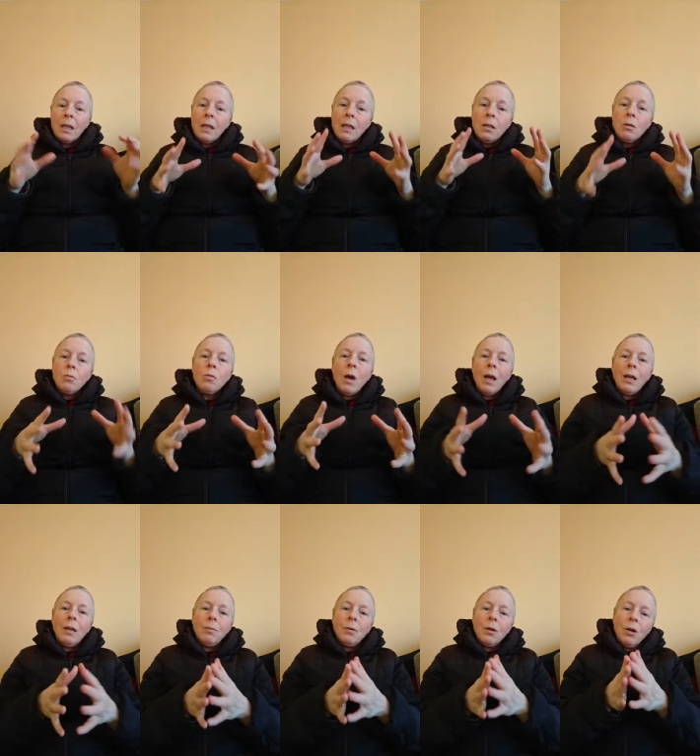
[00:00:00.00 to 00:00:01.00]
Either
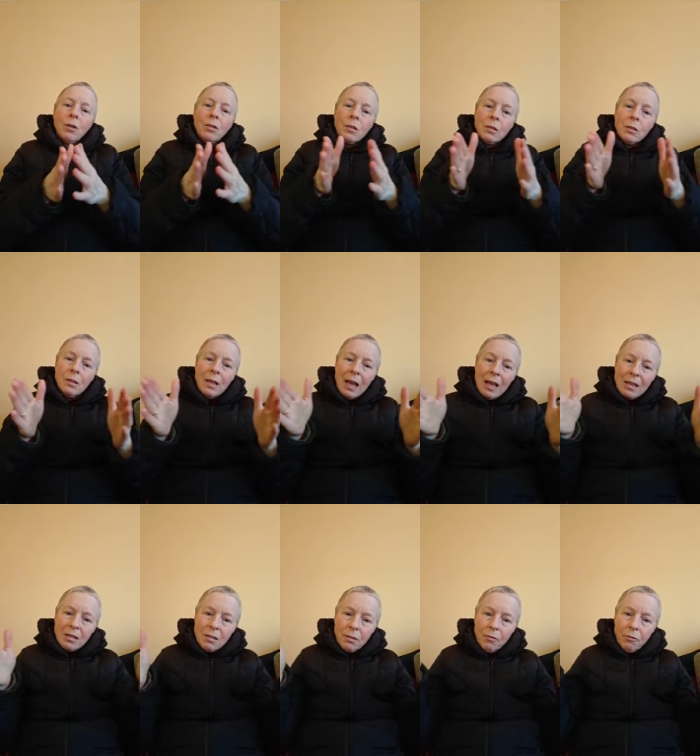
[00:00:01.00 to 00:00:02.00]
way, because it's
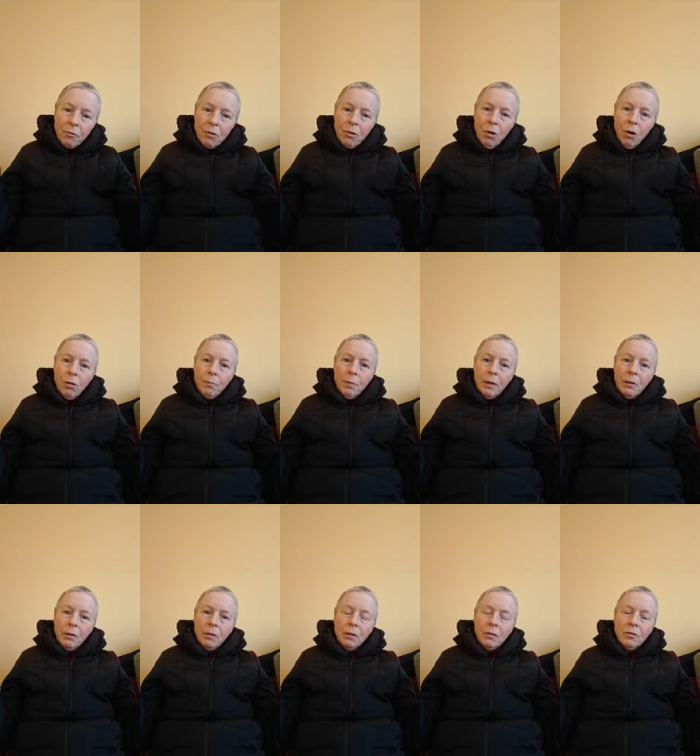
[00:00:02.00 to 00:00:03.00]
lasted for a long
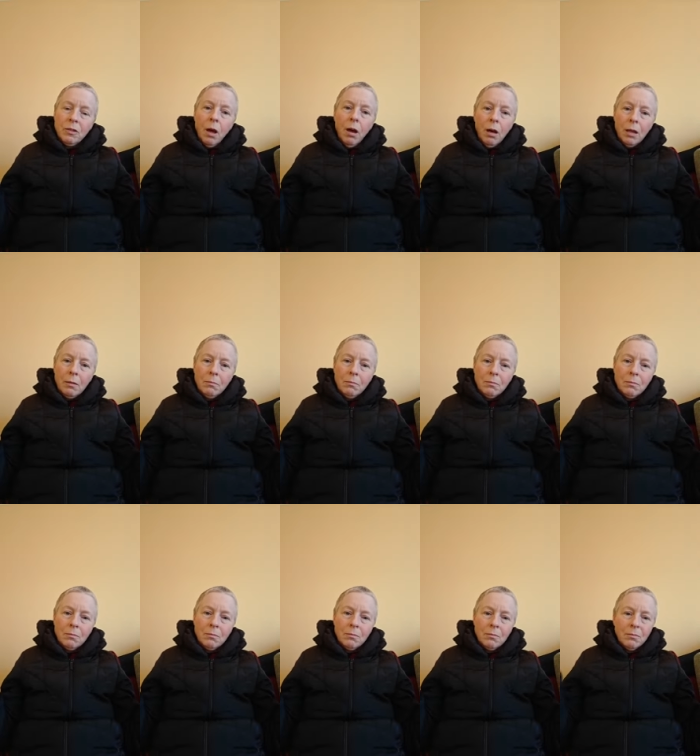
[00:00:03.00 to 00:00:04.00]
period of time,
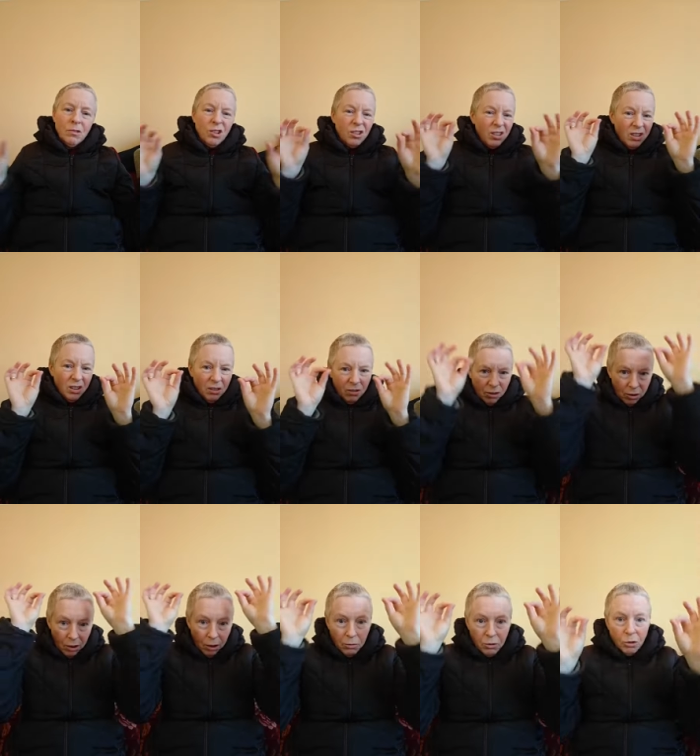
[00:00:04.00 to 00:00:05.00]
not just
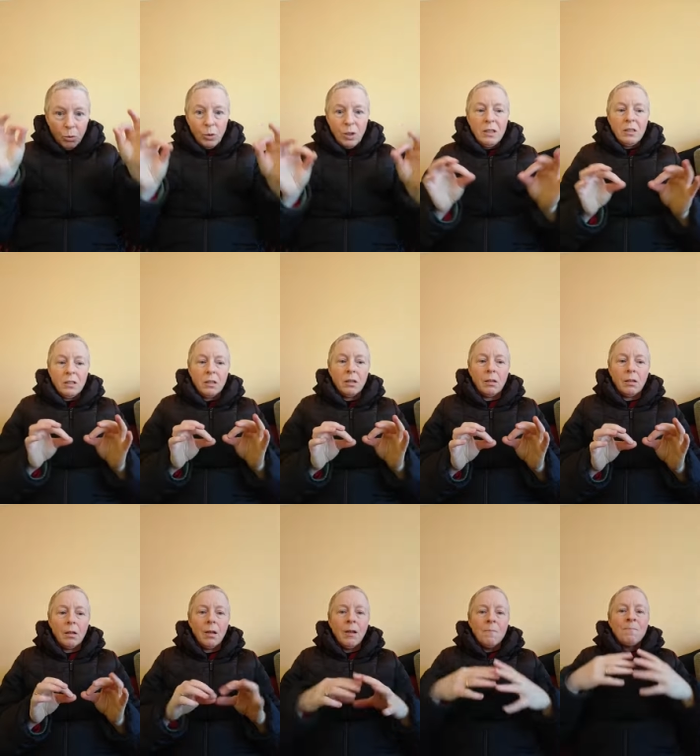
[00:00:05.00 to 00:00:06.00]
a short instant,
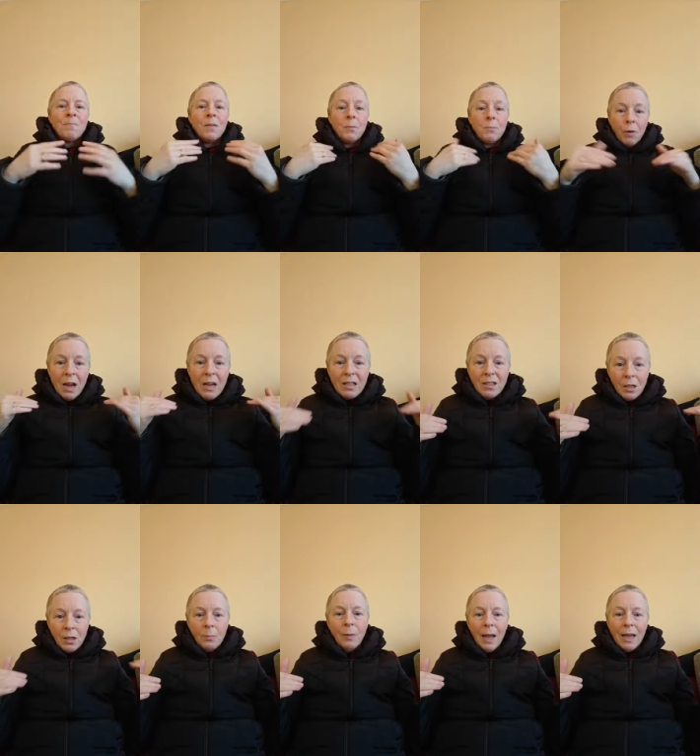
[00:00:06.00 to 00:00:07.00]
the brain is
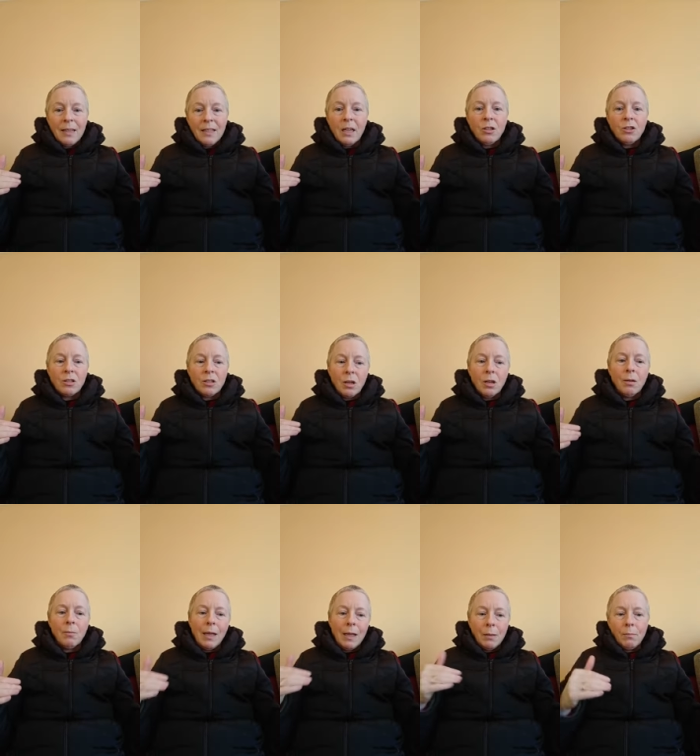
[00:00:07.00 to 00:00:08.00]
going to pay attention. It's going
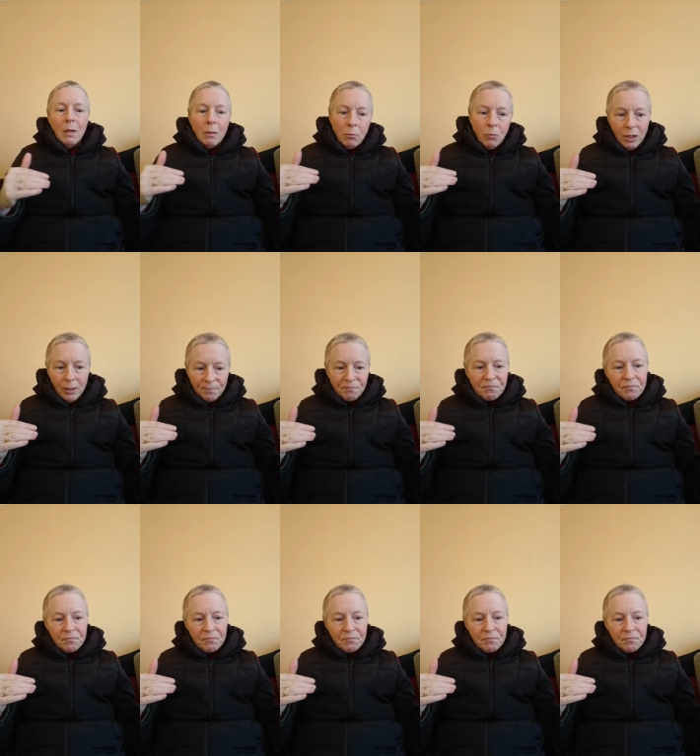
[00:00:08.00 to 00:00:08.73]
to make a memory.